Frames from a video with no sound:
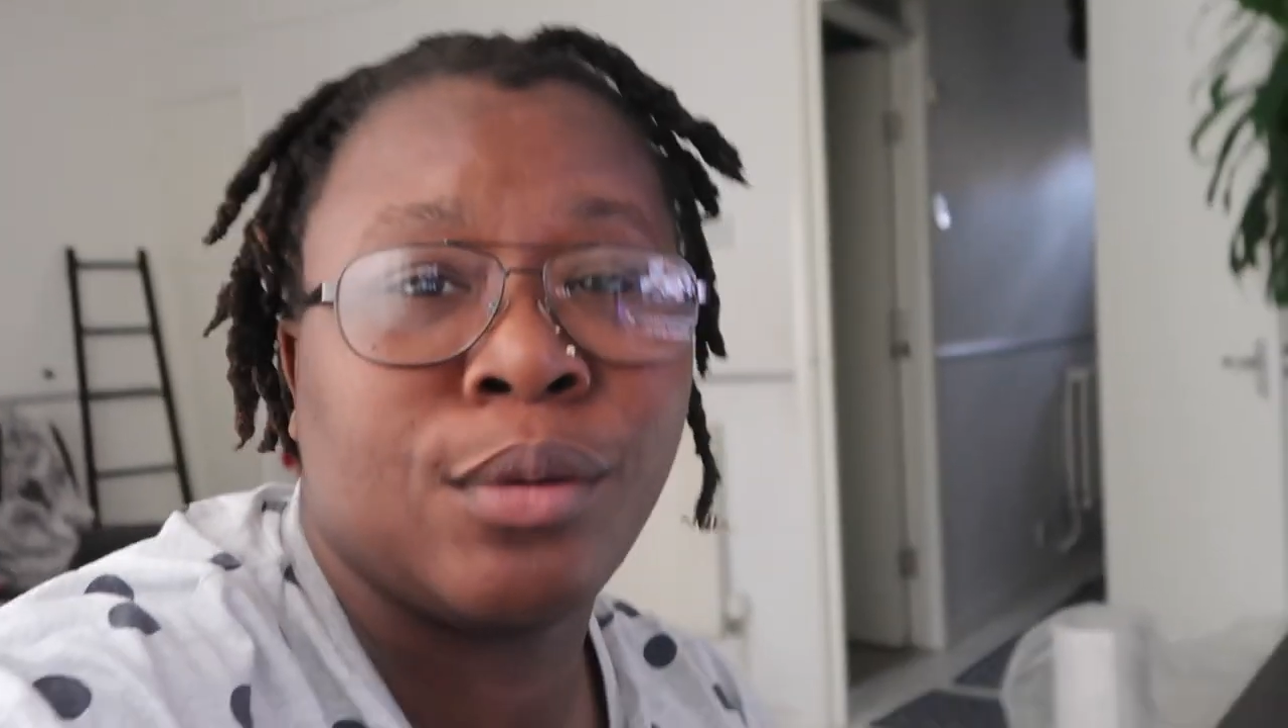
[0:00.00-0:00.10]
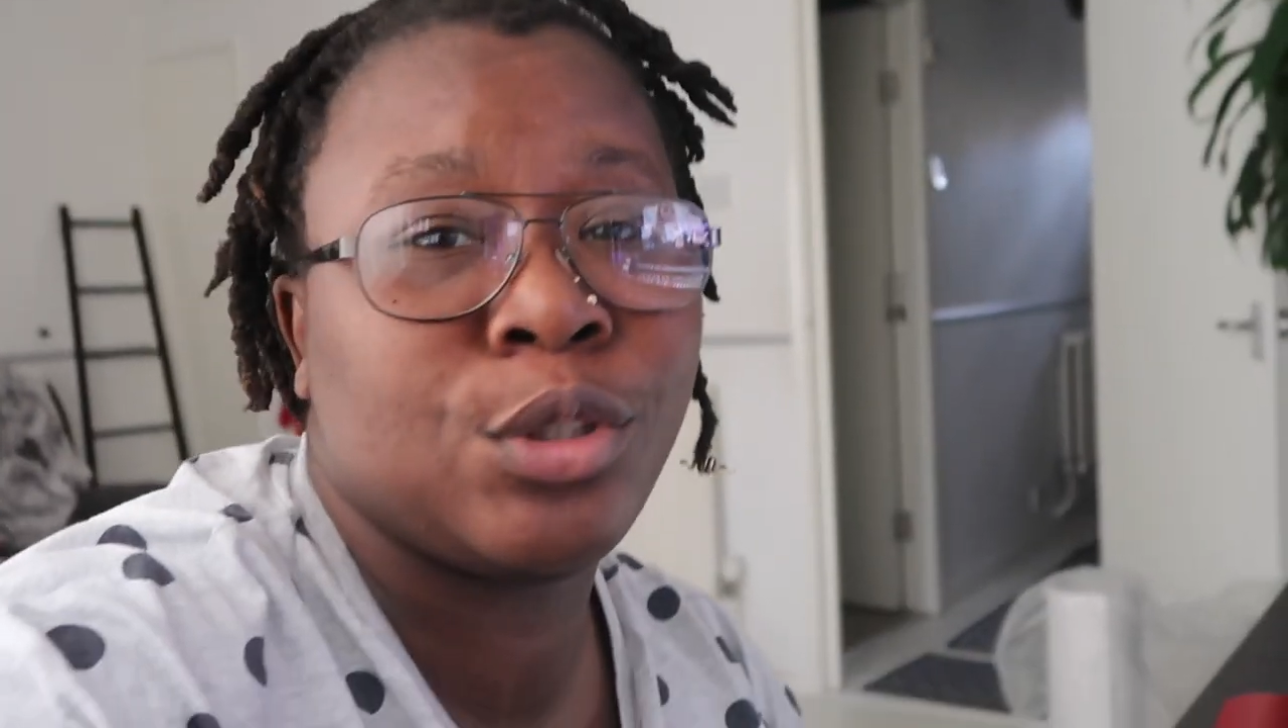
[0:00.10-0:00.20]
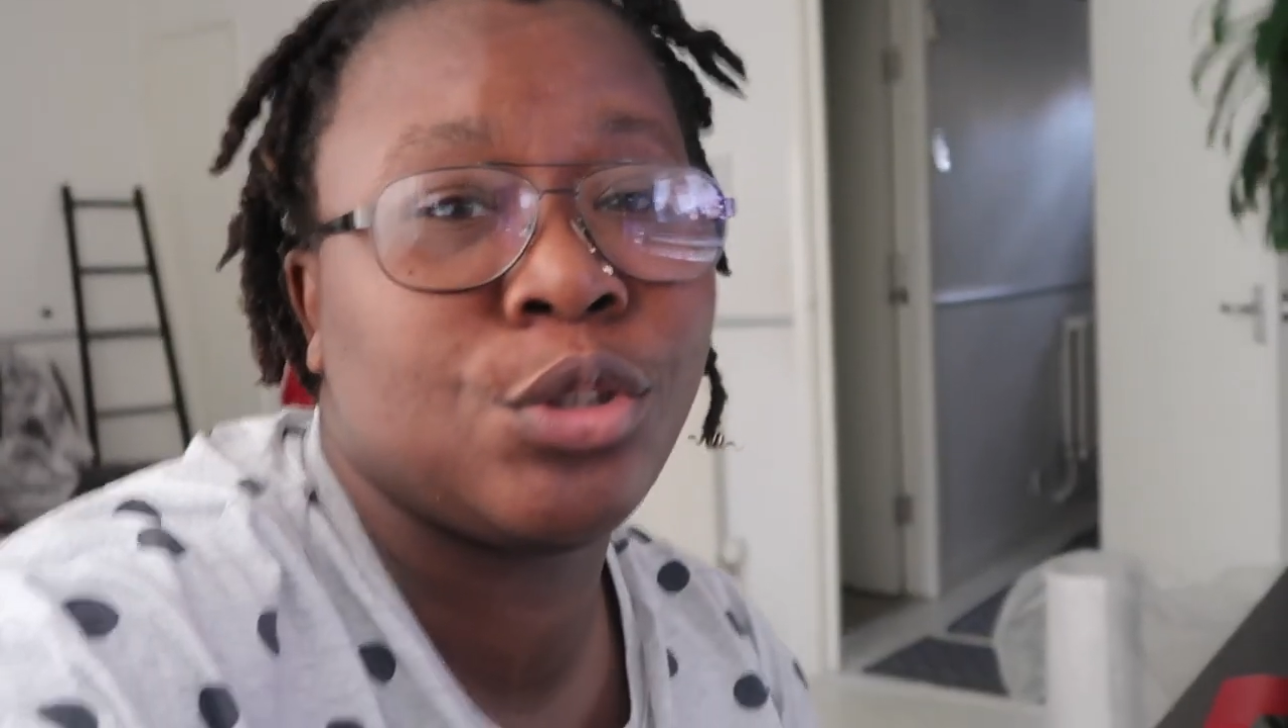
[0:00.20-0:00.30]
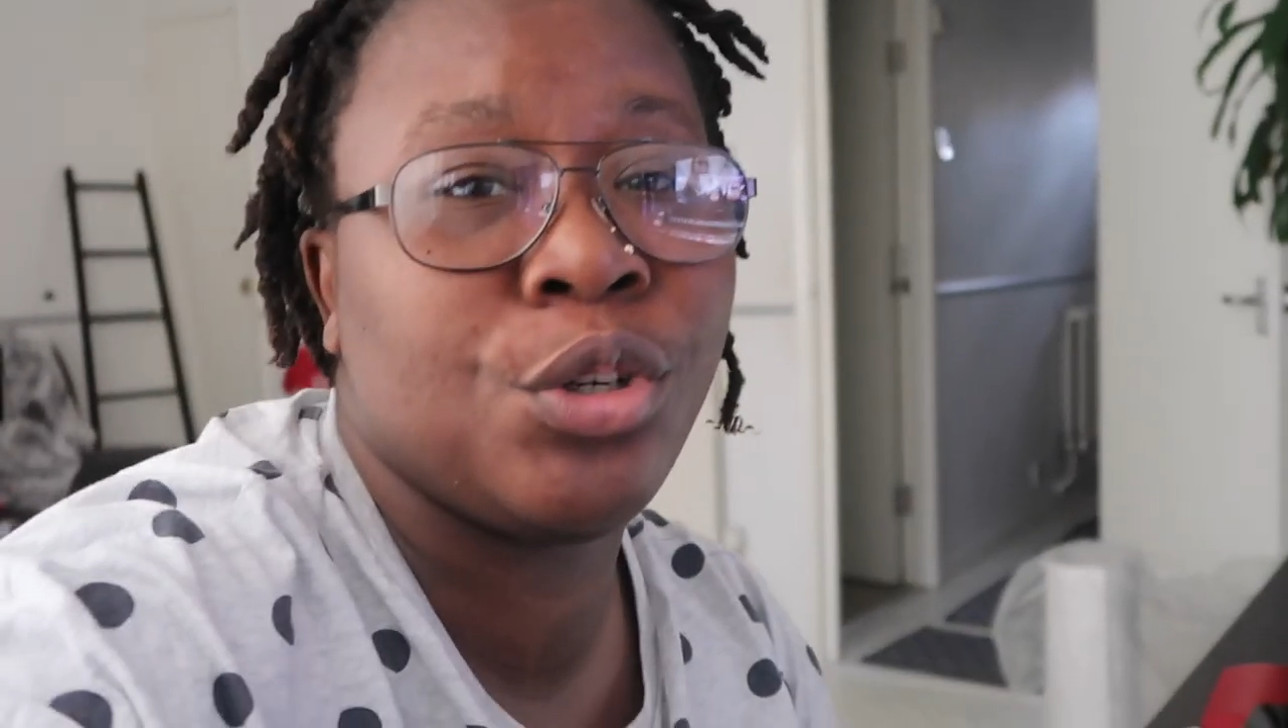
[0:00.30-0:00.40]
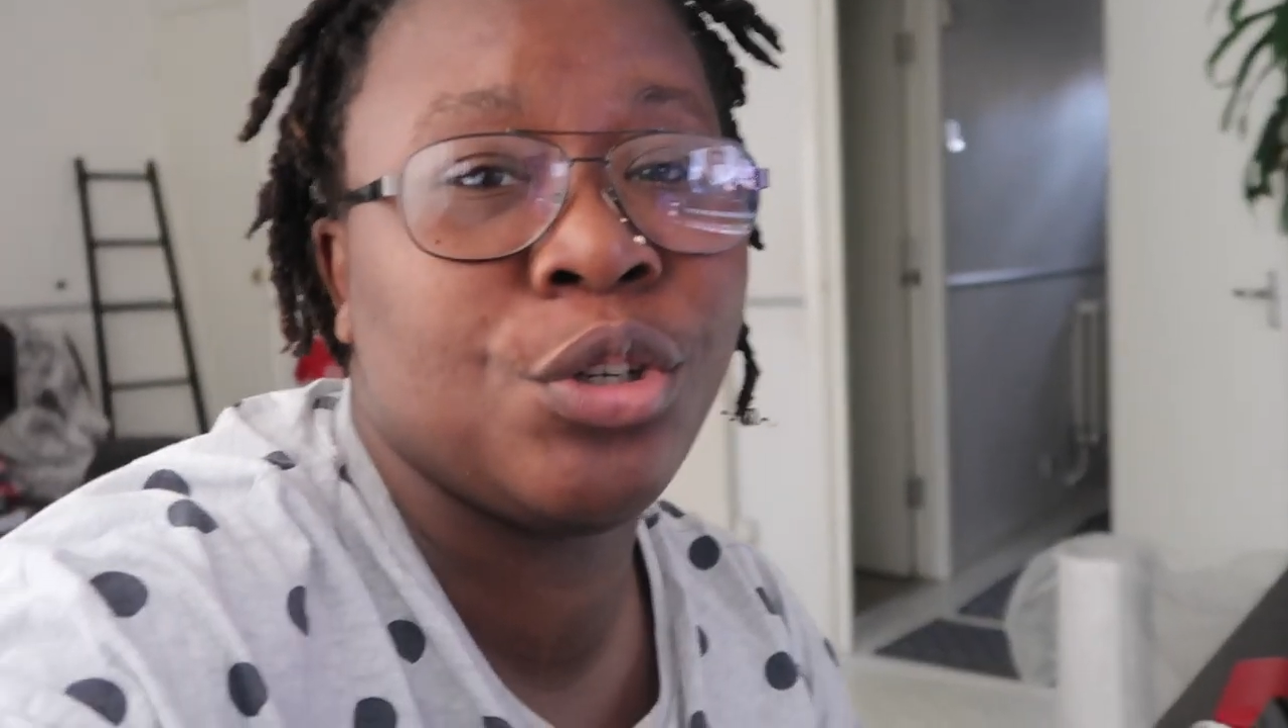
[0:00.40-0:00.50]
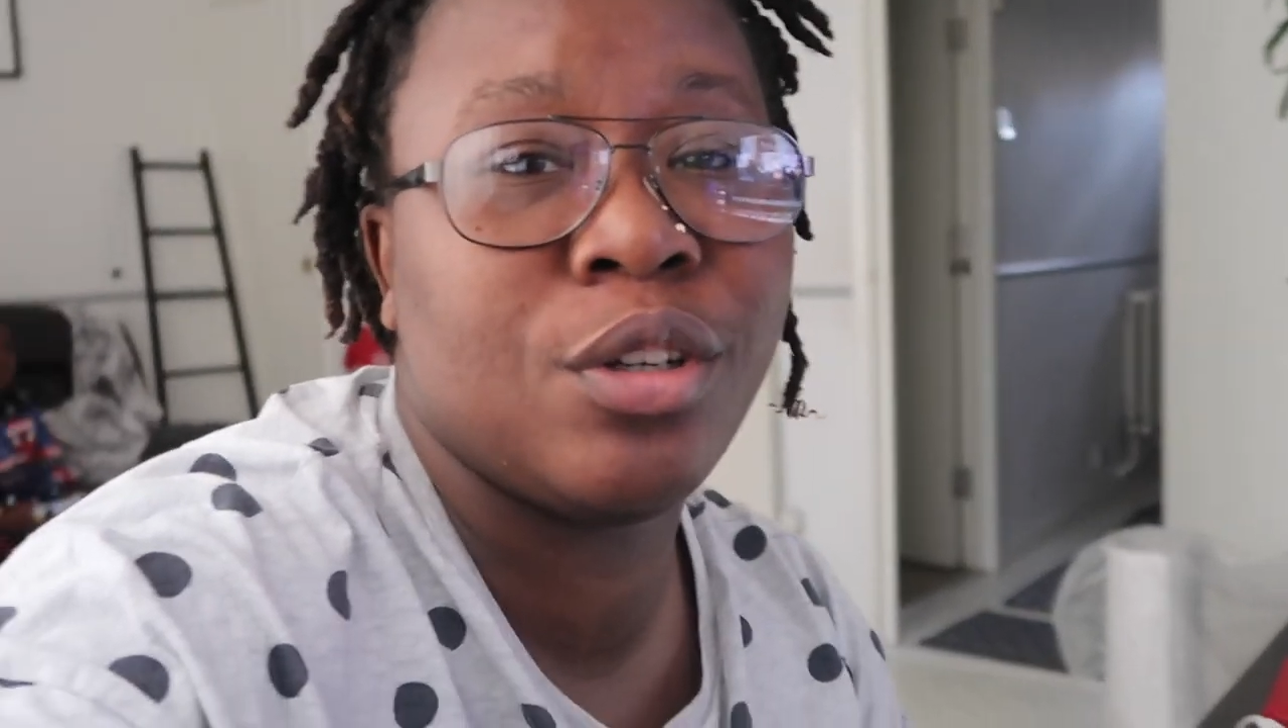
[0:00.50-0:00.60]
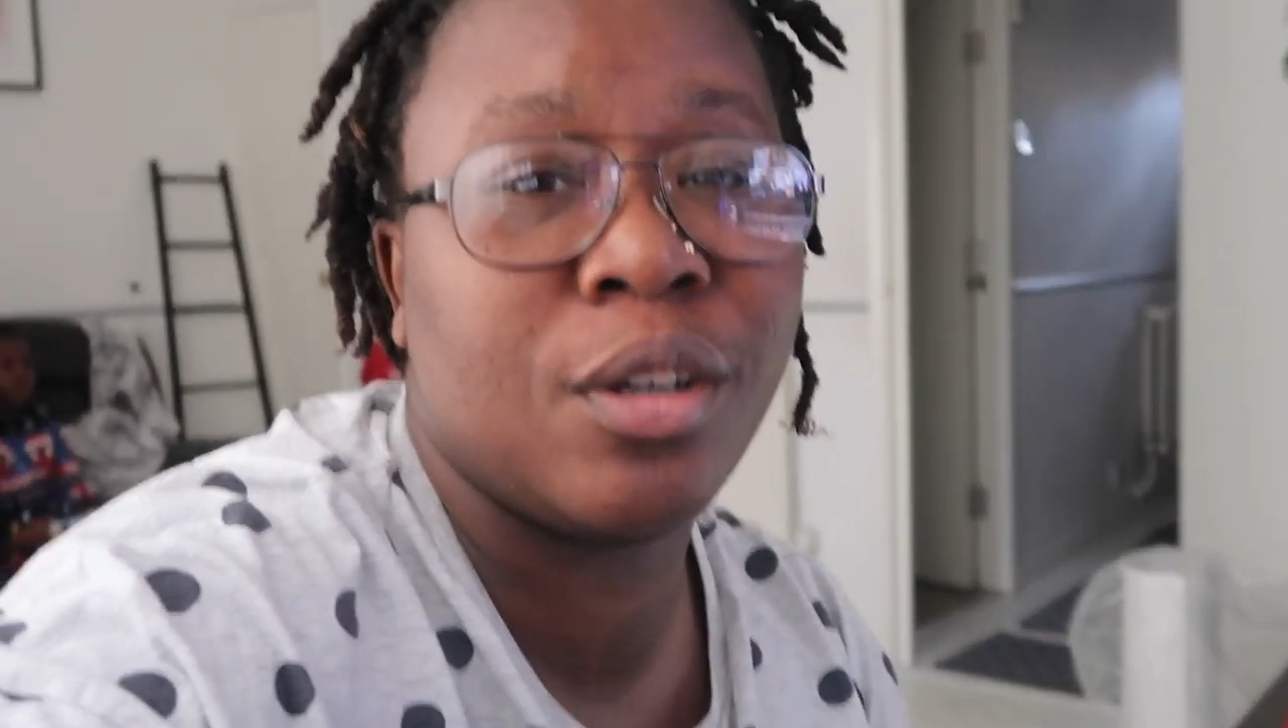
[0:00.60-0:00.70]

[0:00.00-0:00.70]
that will show you